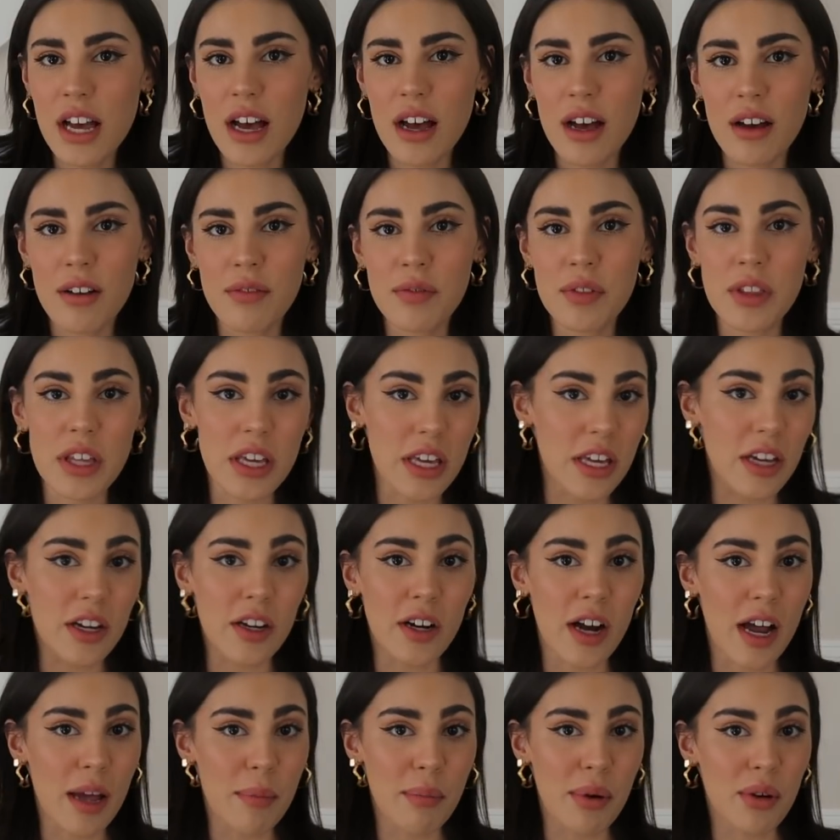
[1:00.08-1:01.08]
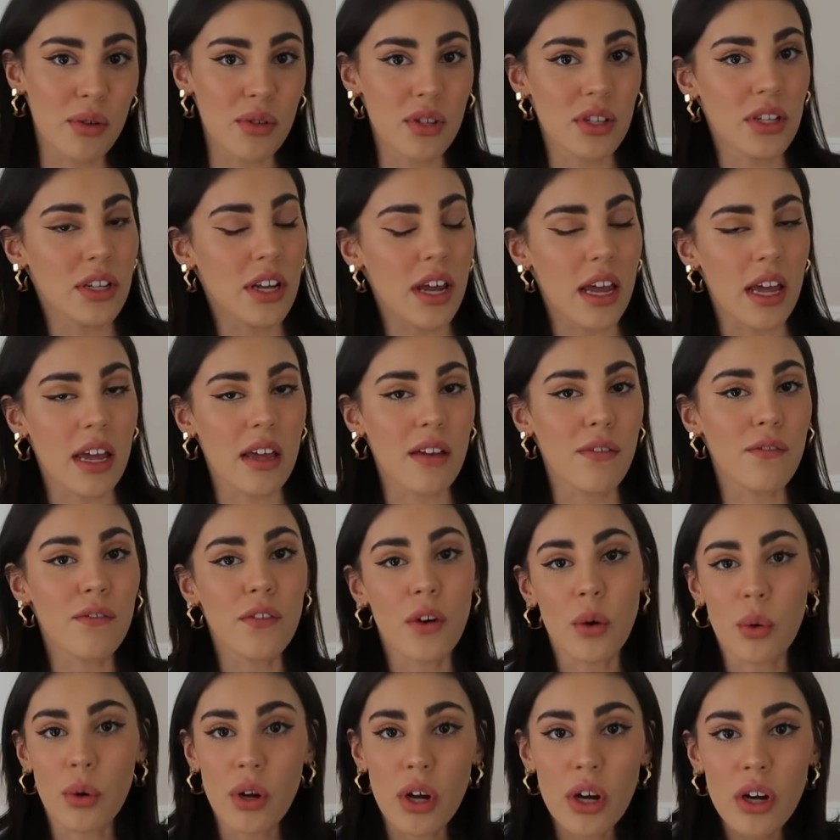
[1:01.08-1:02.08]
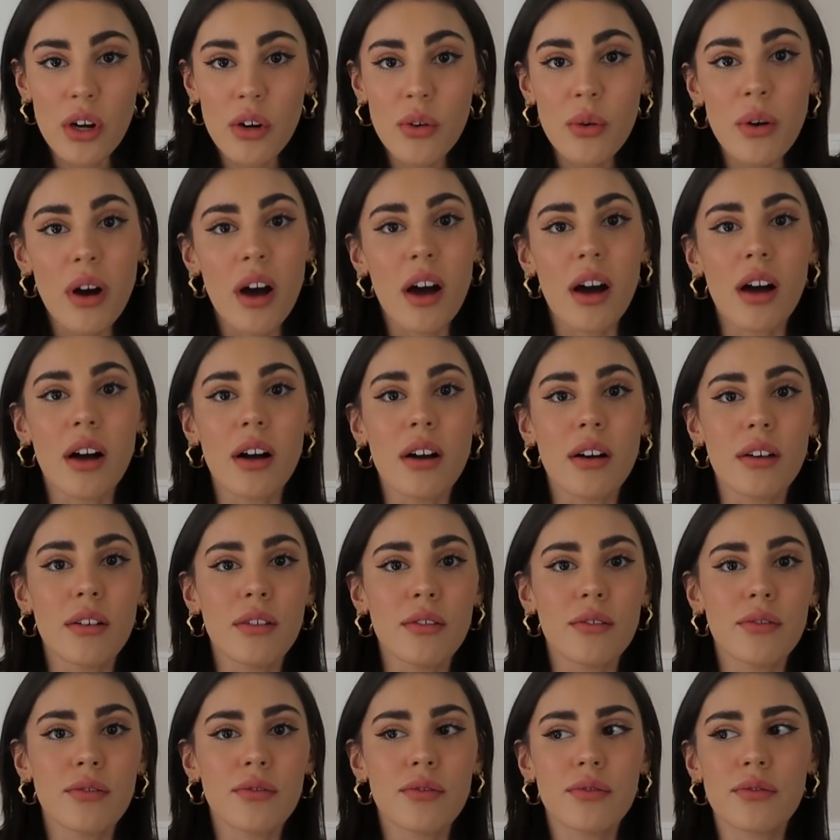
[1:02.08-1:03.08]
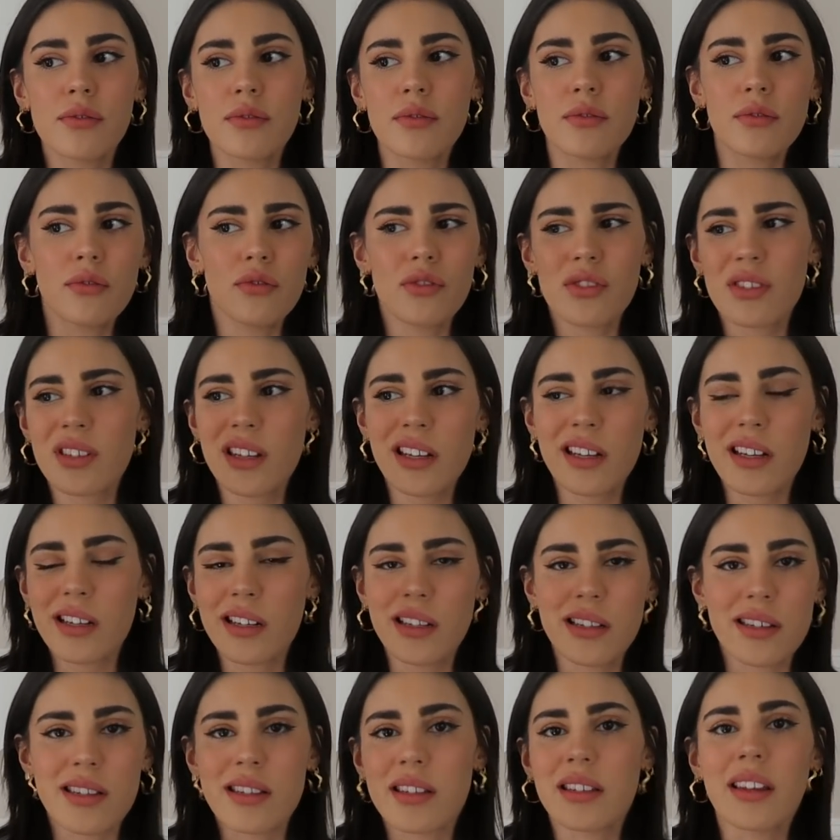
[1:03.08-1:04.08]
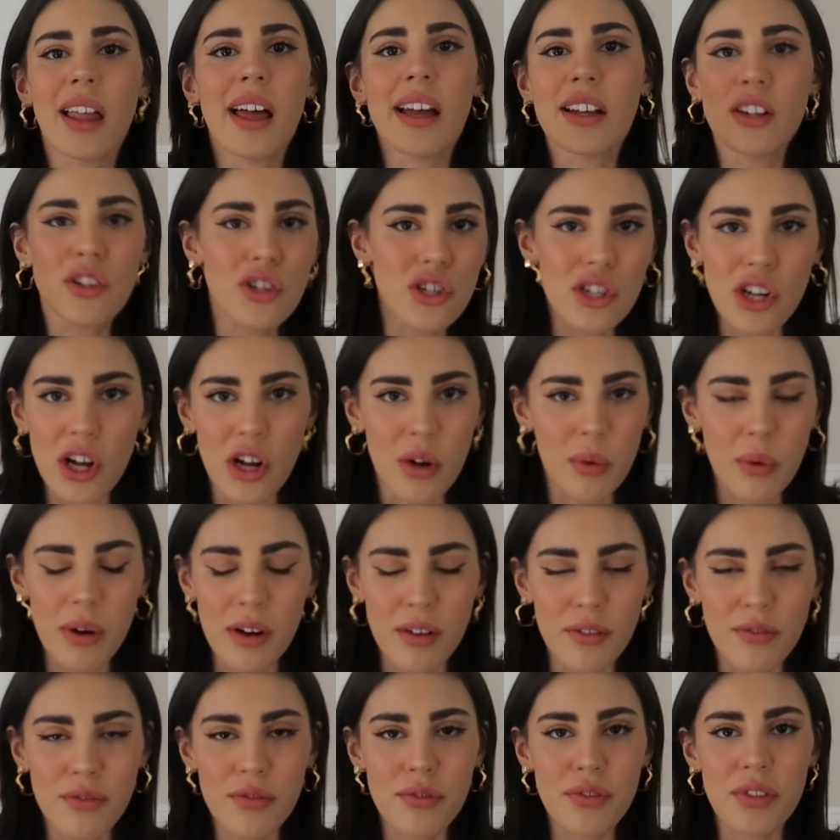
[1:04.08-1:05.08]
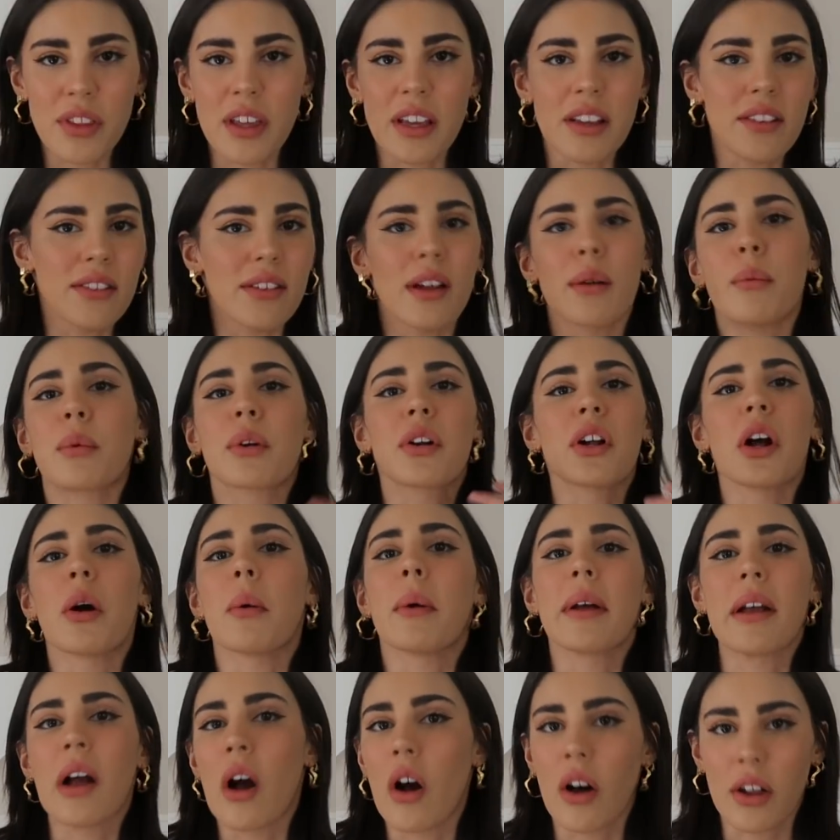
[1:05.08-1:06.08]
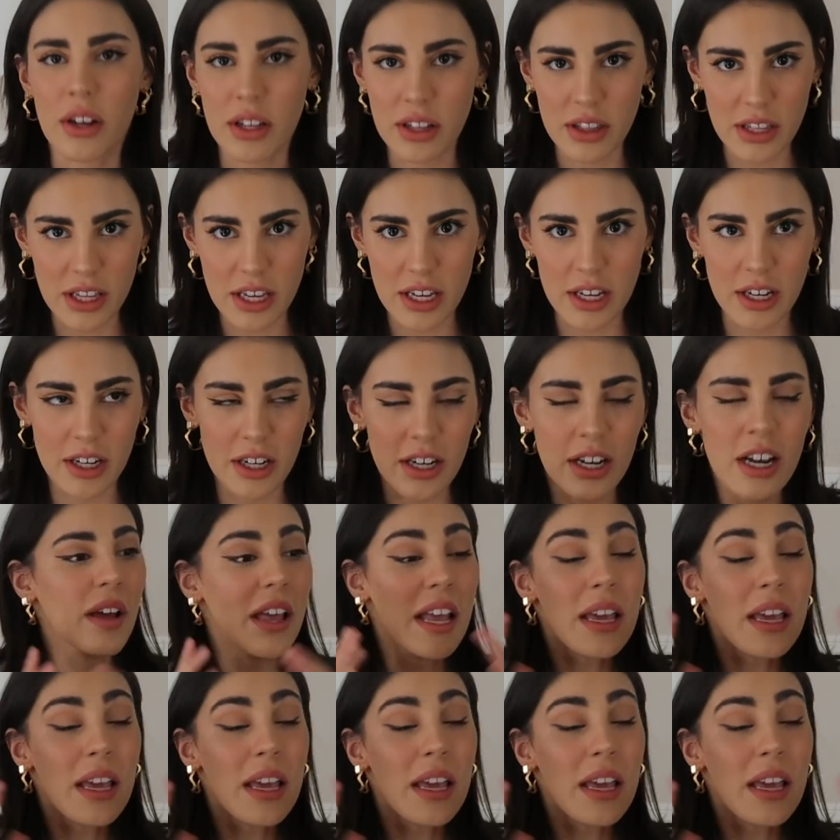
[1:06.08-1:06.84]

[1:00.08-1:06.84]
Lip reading: of the year, I posted a photo of just like a slideshow of things that were going on in the year.